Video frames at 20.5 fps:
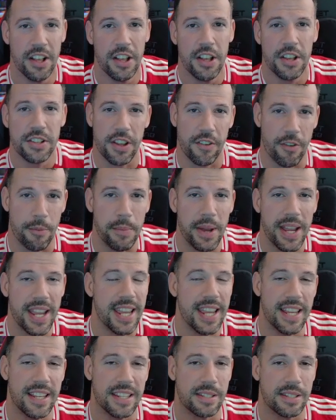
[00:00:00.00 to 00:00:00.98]
So for me,
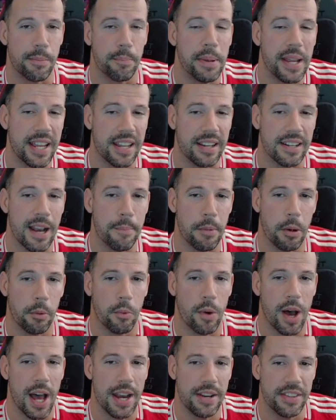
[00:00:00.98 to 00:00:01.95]
he is pick number
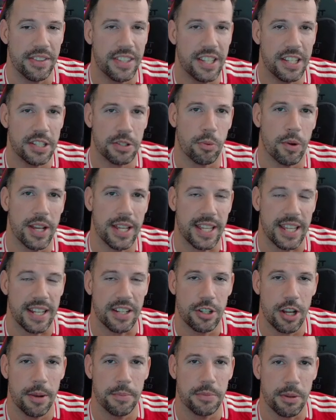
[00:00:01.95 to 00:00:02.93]
1 this week in
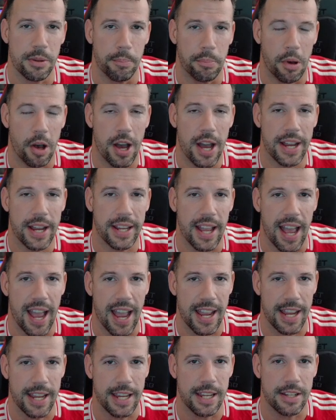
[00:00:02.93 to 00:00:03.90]
terms of buying
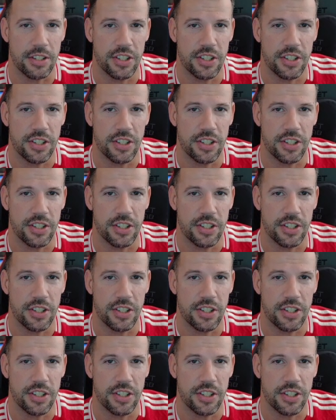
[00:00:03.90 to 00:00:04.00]
a